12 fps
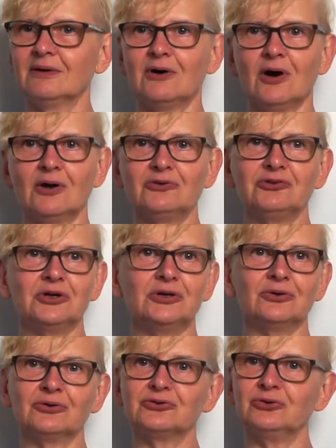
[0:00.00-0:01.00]
100
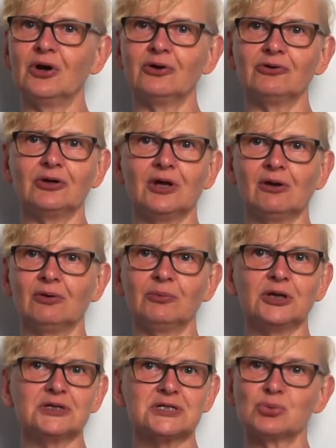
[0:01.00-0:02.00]
or 200
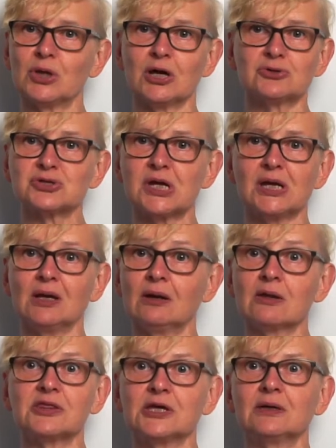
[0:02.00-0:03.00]
kilometers without saying
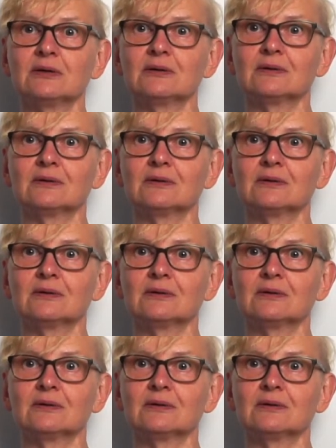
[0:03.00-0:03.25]
nothing.